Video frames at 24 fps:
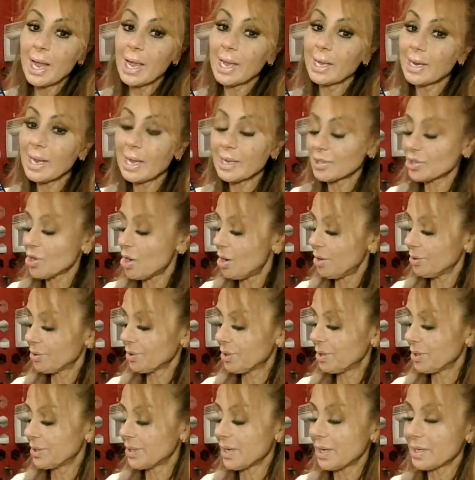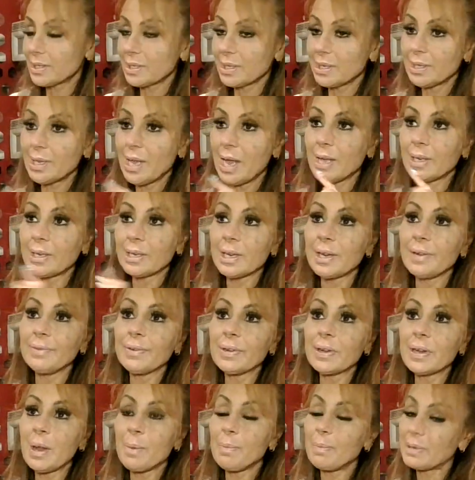It has all the good nuts in that,
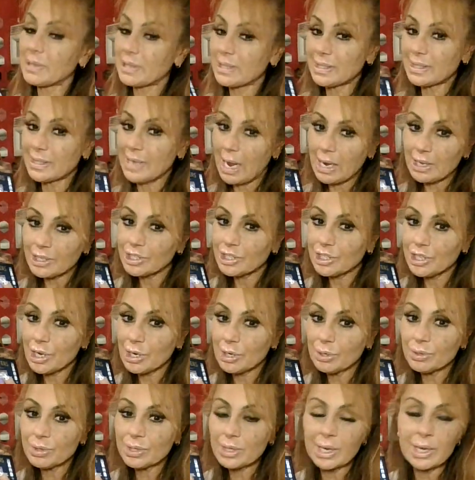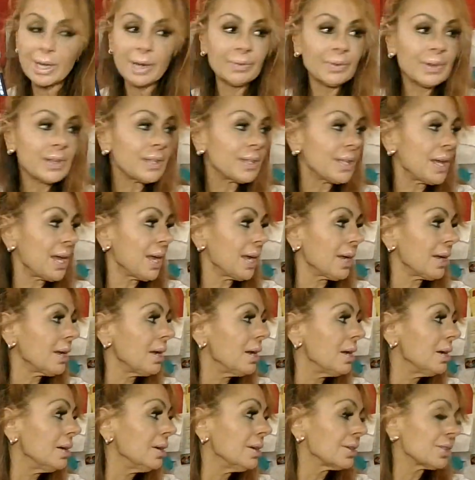even pistachios and everything.
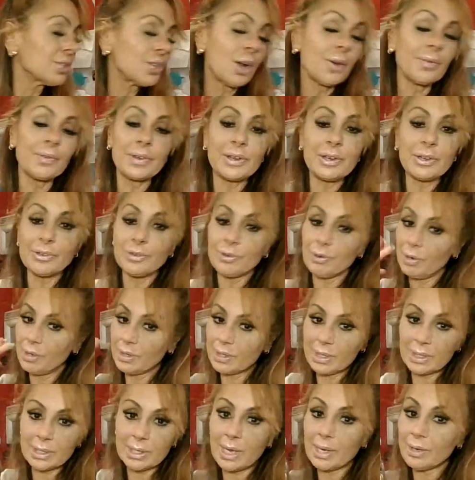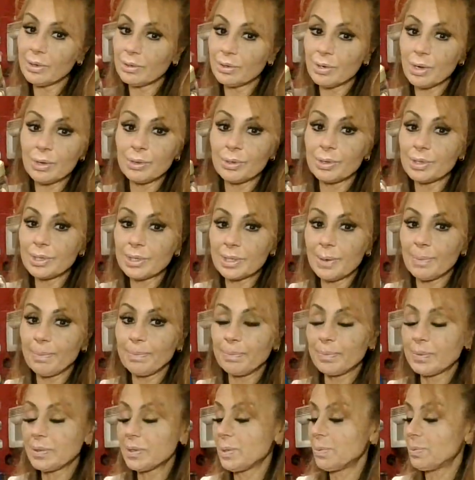Sorry if you hear noises, I don't know, there's some,
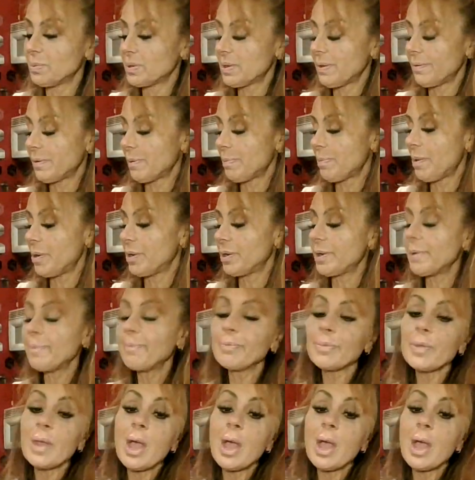someone's having a party.